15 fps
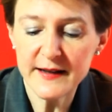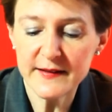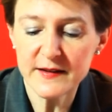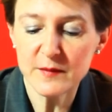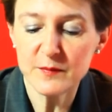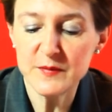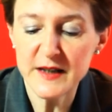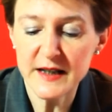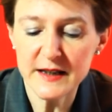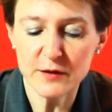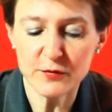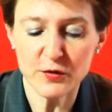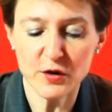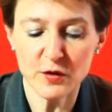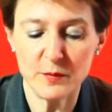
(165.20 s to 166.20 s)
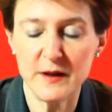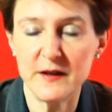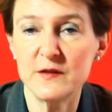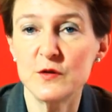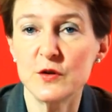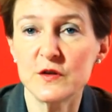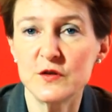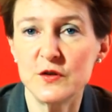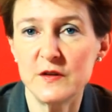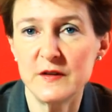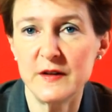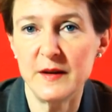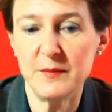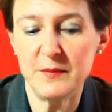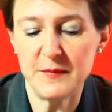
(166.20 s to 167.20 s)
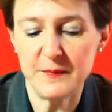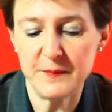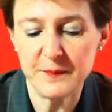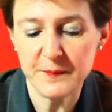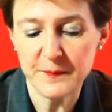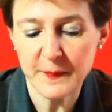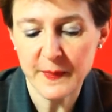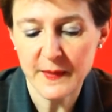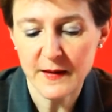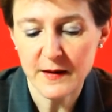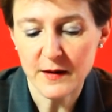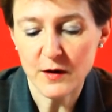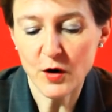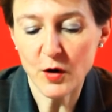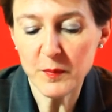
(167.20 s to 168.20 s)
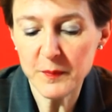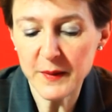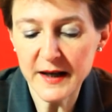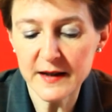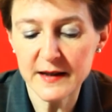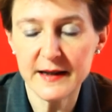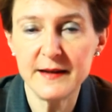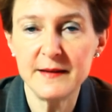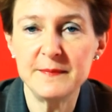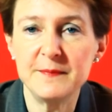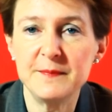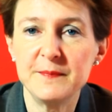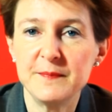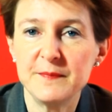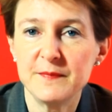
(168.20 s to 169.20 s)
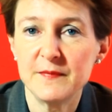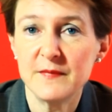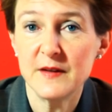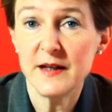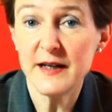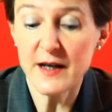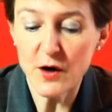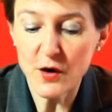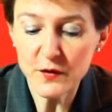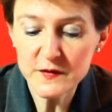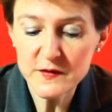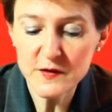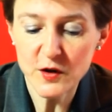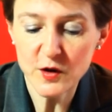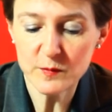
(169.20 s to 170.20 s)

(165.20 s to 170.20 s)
one must absolutely be well informed about this topic, talk about it,